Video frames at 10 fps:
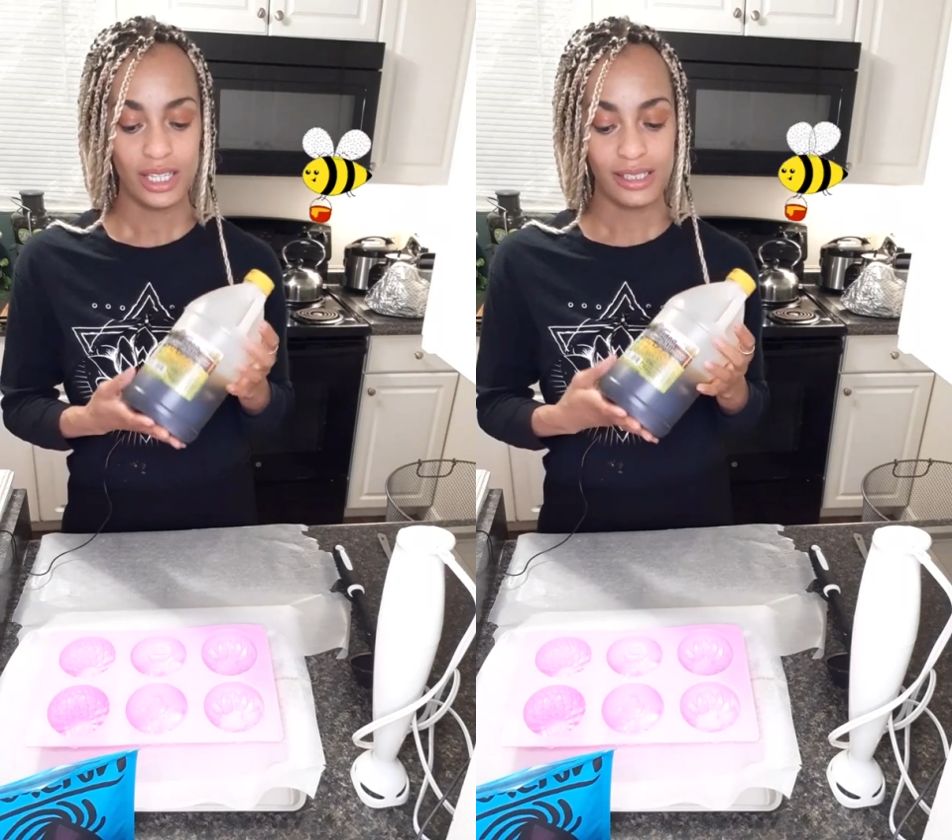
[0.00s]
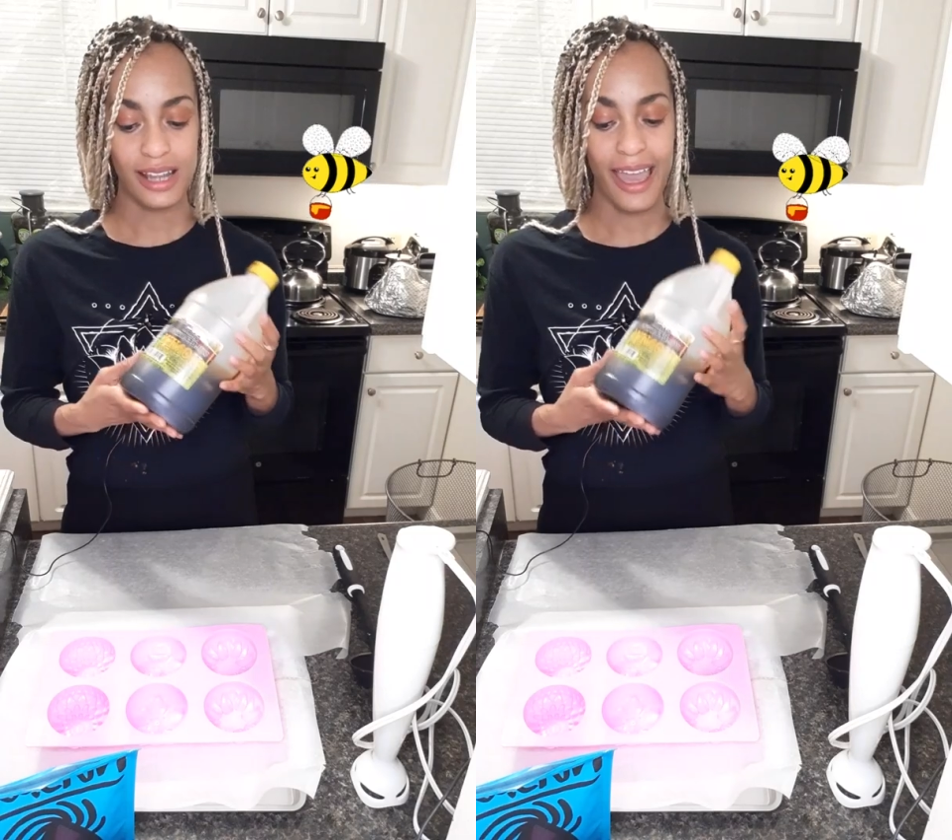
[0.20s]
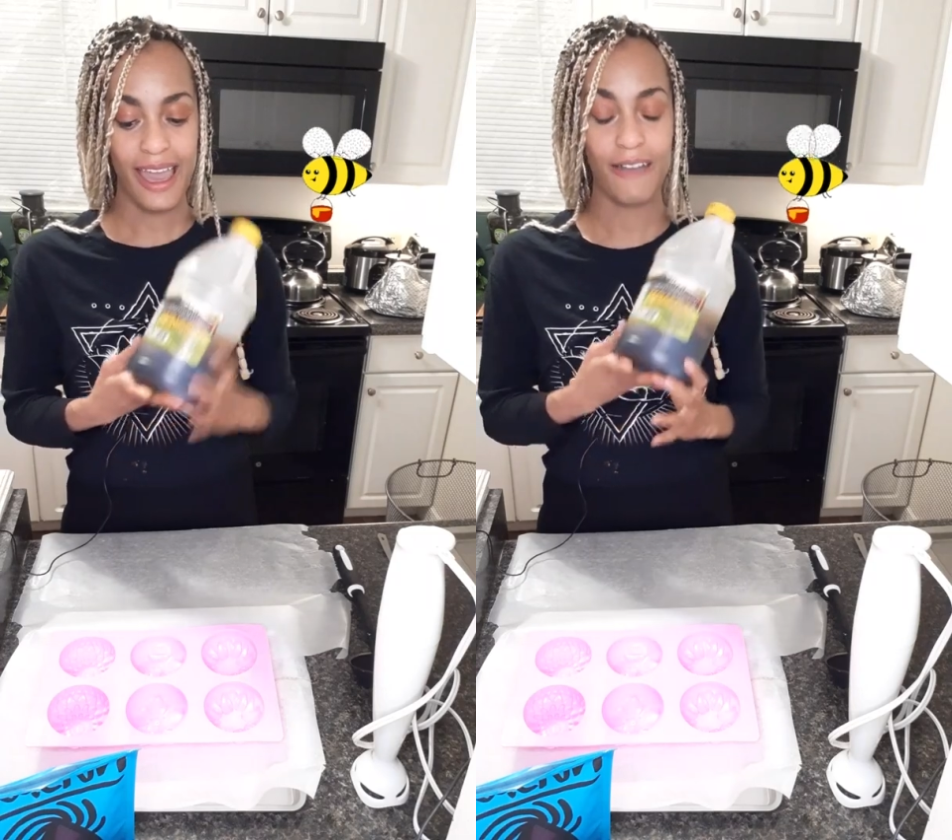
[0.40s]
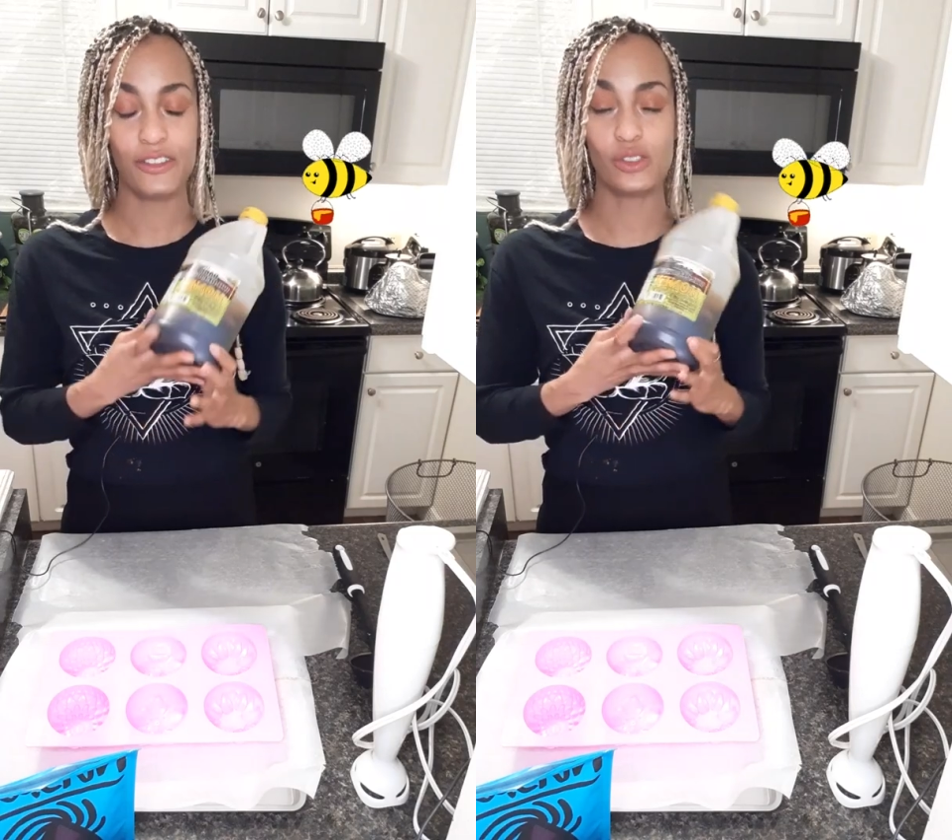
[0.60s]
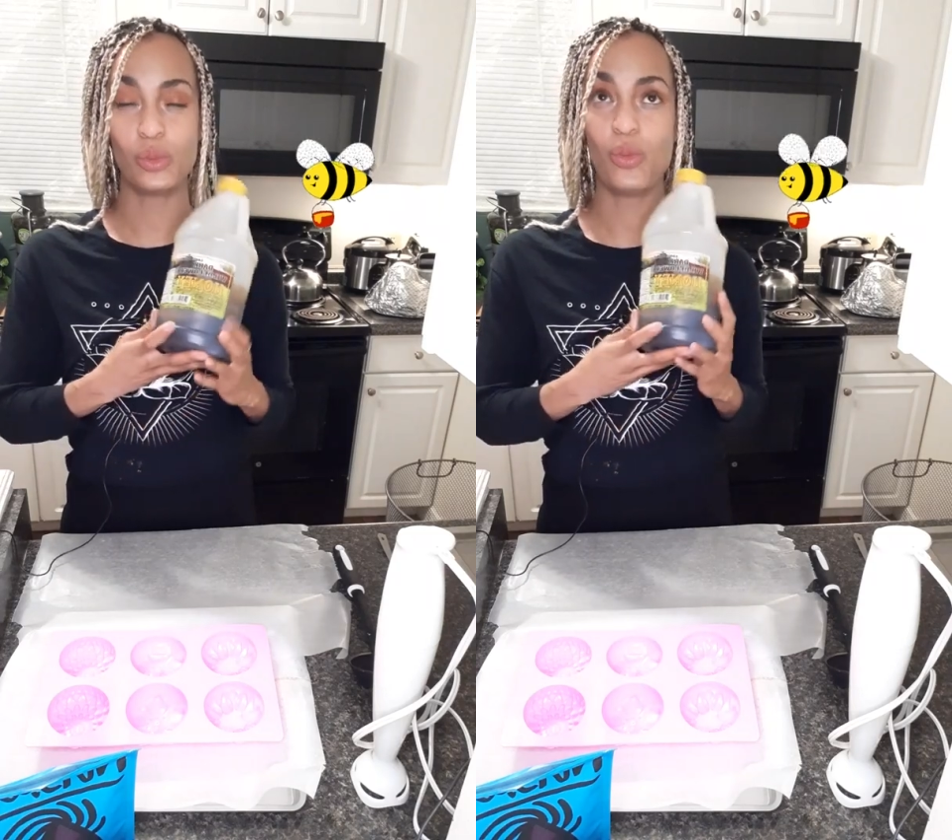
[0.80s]
to have
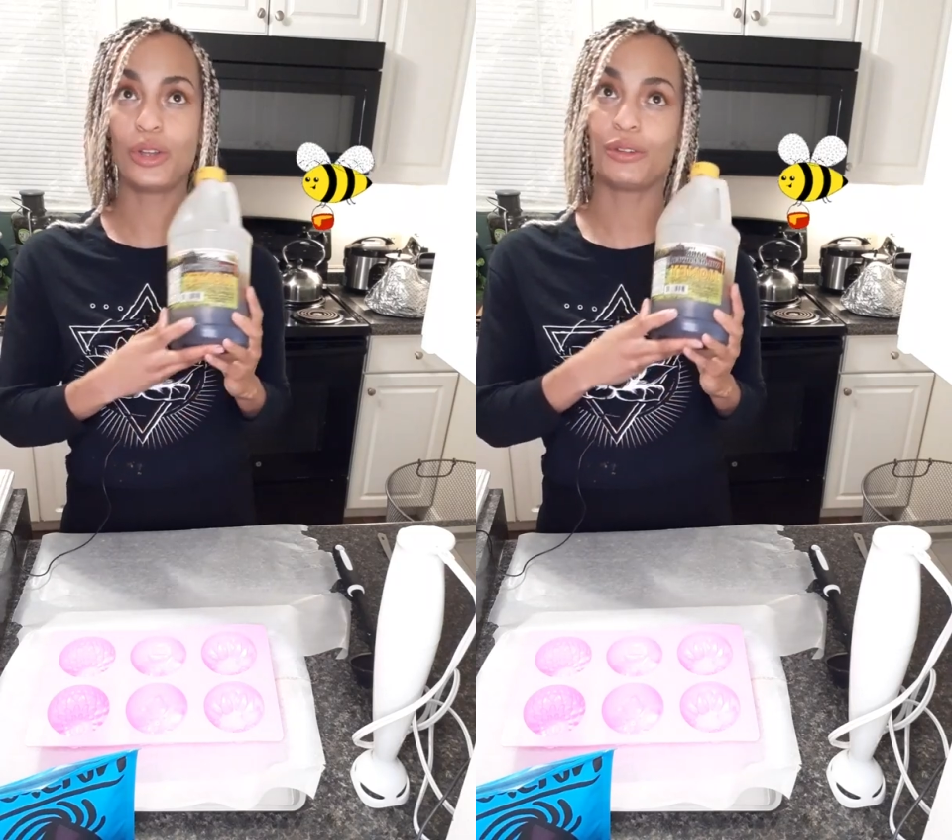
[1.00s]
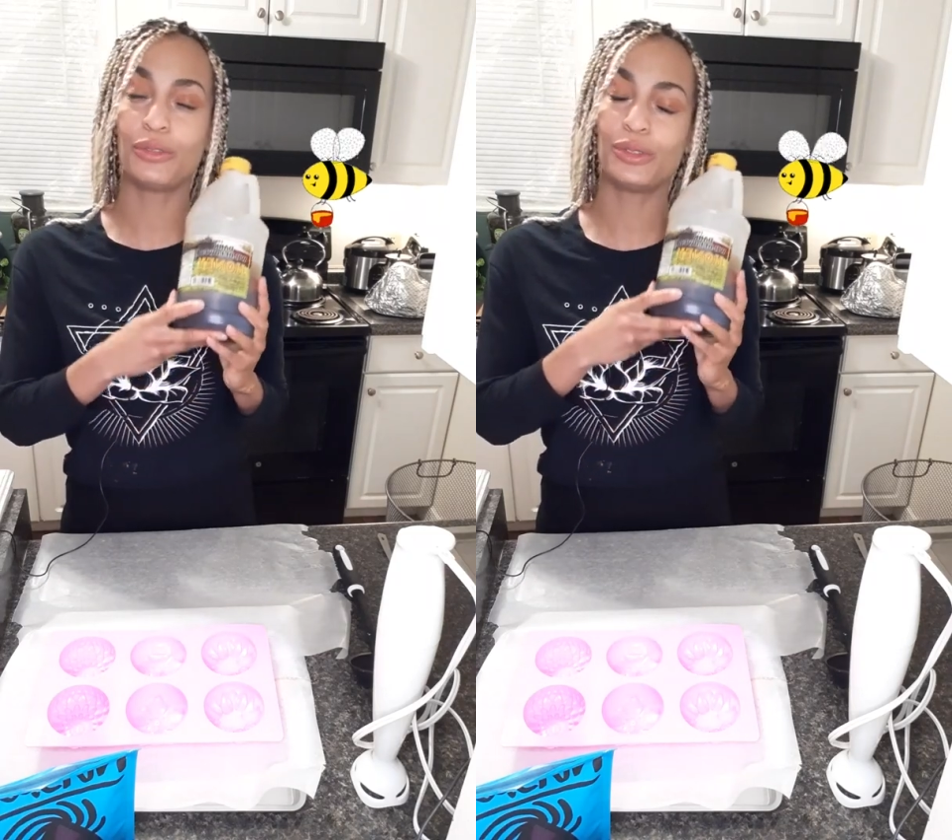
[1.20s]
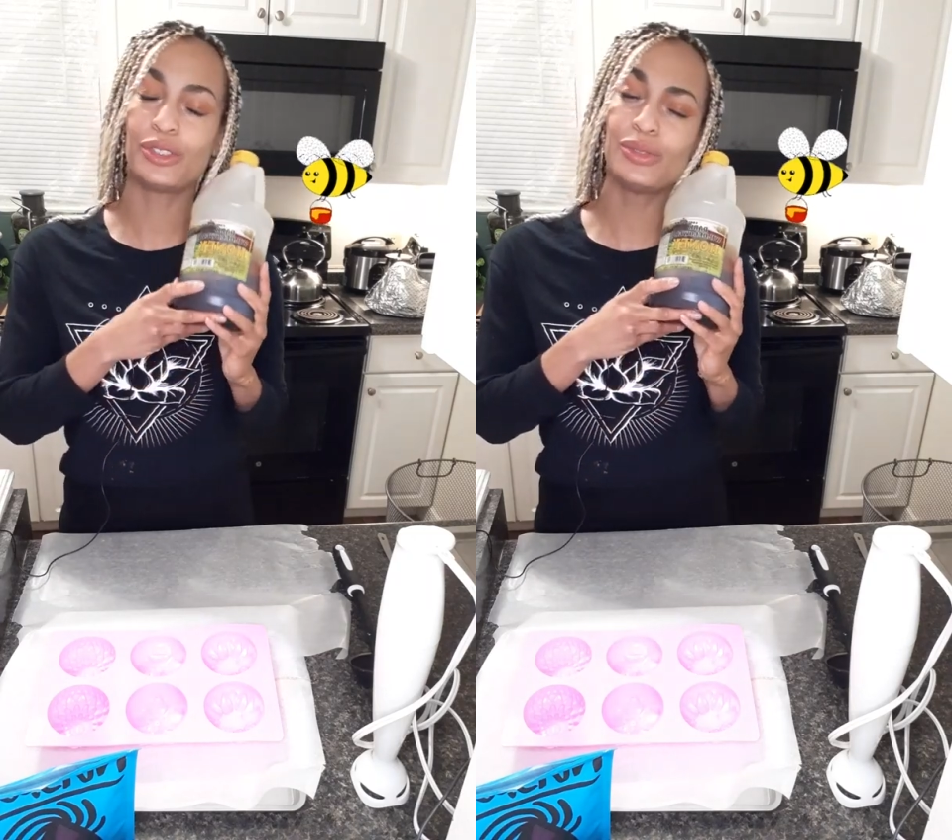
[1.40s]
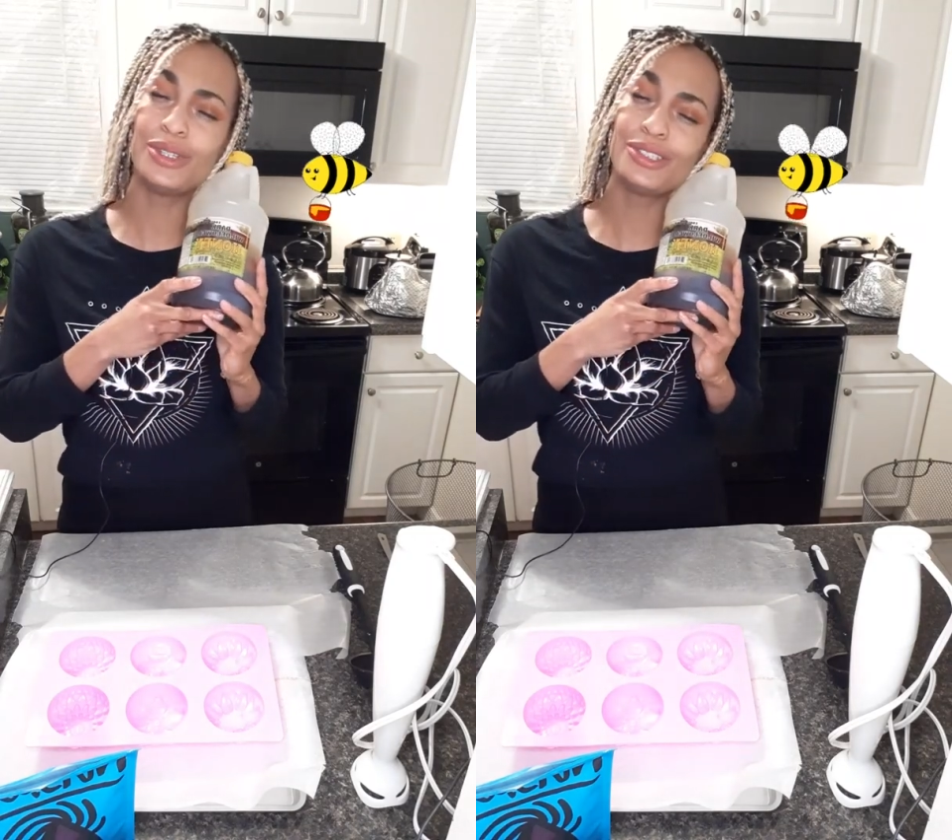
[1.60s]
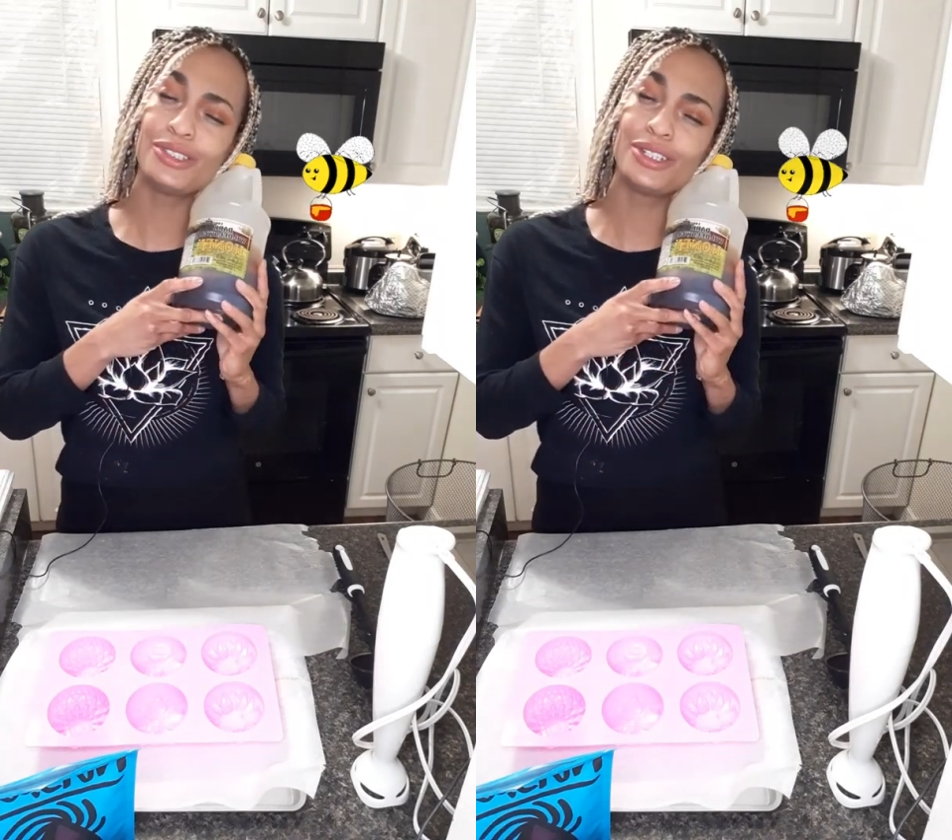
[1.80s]
this wonderful
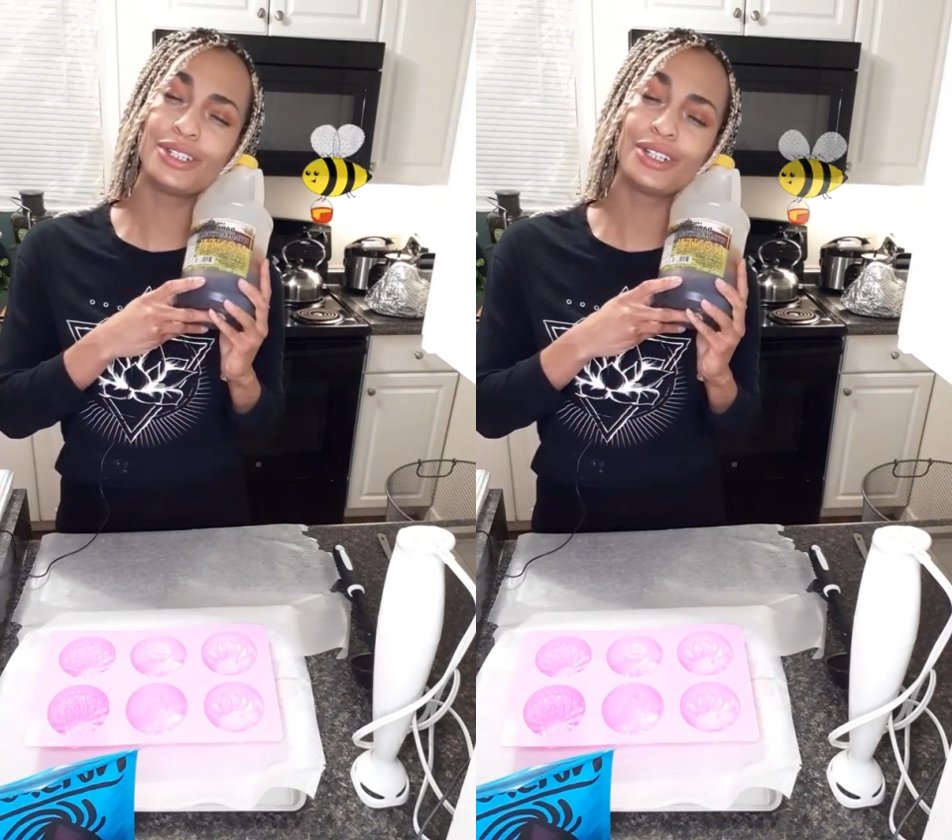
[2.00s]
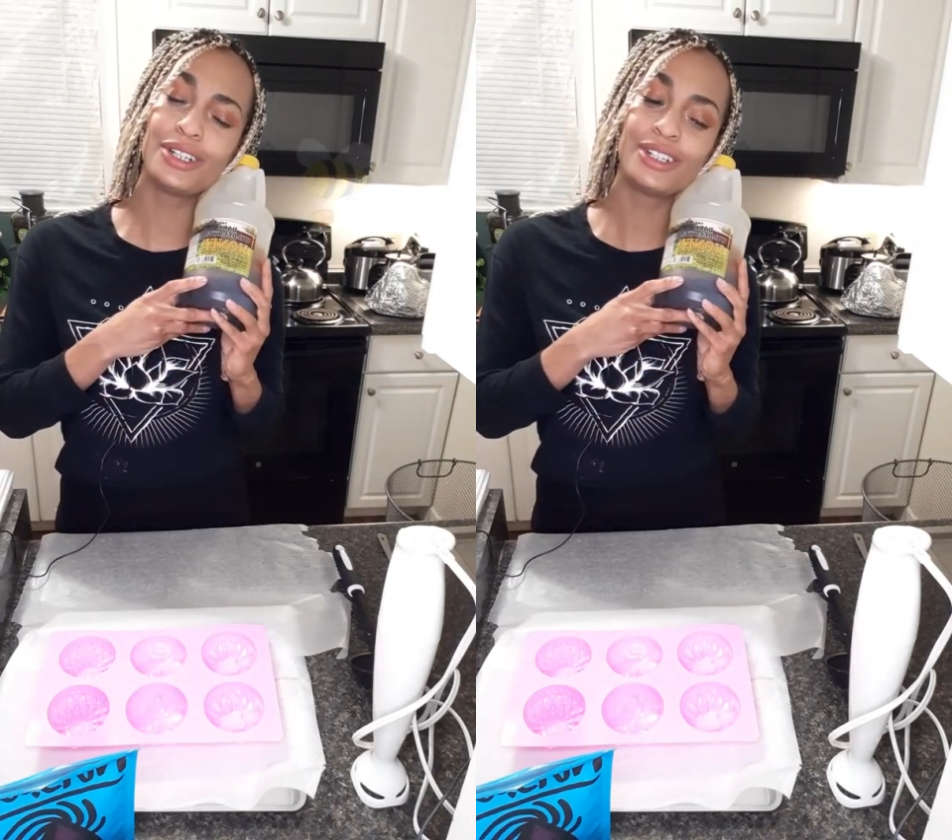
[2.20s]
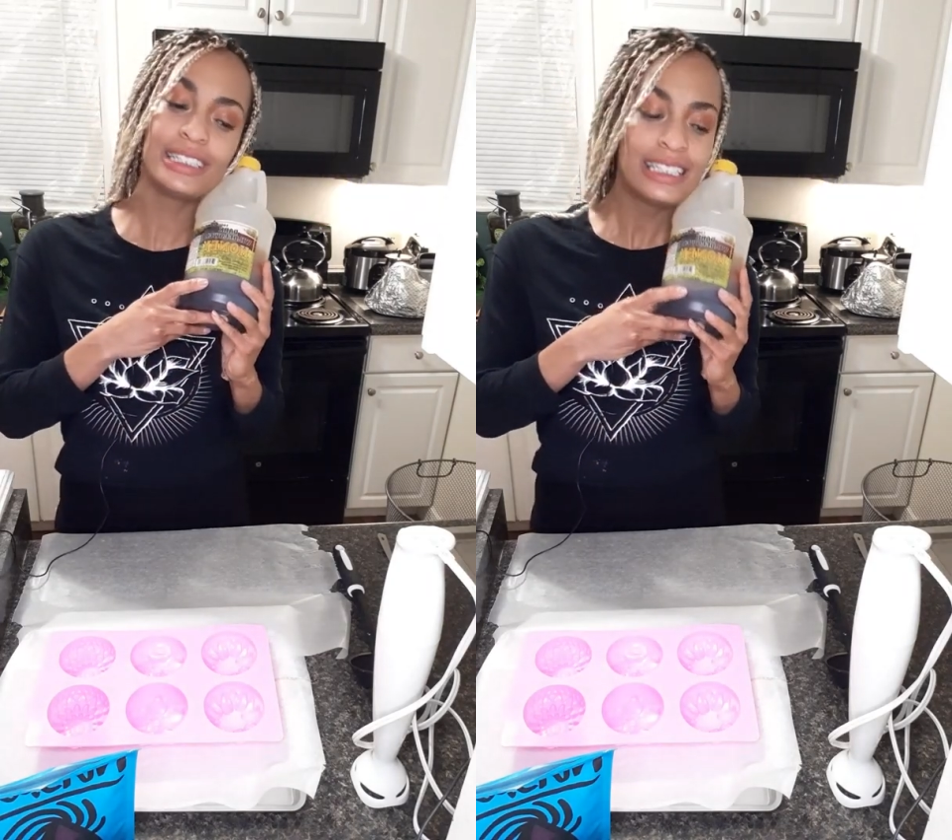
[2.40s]
sweet sugar.